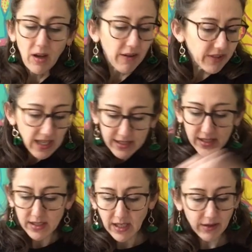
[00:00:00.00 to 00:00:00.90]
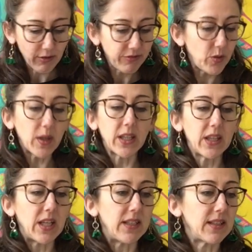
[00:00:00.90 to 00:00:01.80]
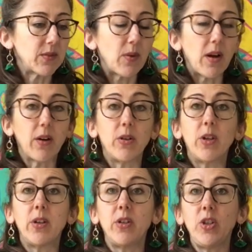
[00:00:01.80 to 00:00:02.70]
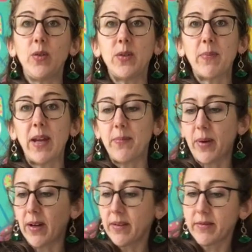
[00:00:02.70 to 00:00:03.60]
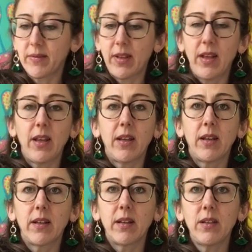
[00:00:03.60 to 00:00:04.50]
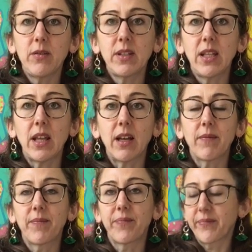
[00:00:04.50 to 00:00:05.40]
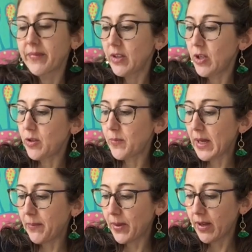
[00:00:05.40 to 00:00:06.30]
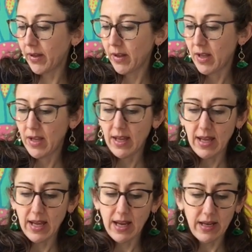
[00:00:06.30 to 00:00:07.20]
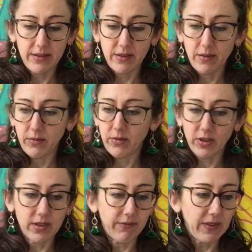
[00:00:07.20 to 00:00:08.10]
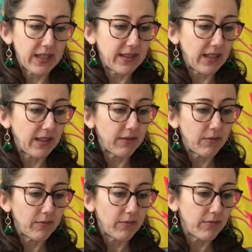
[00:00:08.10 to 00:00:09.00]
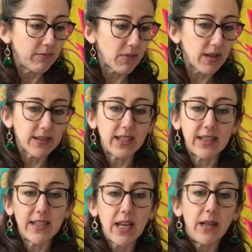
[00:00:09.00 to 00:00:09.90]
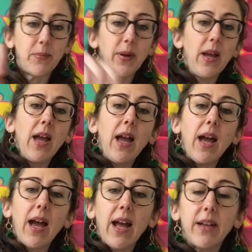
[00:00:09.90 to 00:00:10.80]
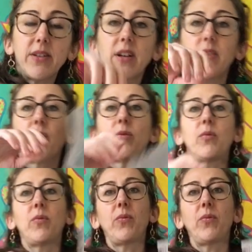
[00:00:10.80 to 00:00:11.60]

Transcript: I've collected together a few other things as well. Newspaper, can you see that? Newspaper and just a fixing masking tape. And I thought